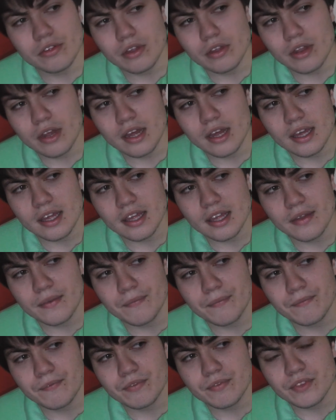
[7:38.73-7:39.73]
like,
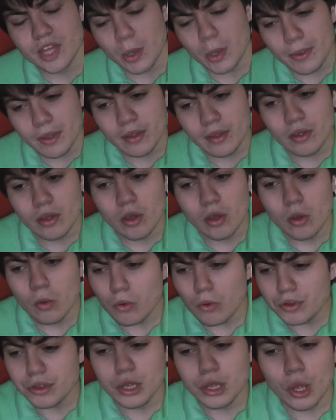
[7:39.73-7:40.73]
tell me
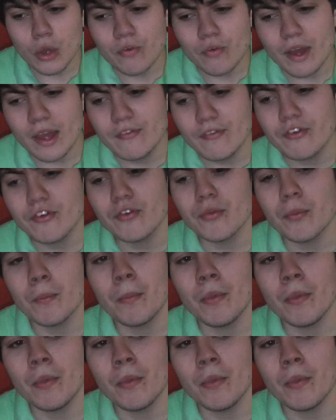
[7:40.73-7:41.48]
what's your favourite